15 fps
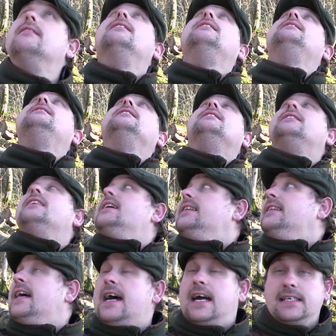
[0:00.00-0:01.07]
Well, at least it's
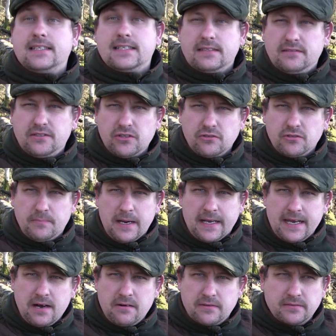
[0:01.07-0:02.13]
staying nice. The sun's
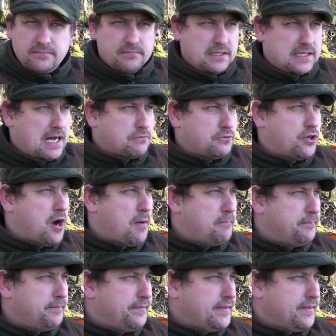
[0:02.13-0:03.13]
back out and the cloud's gone.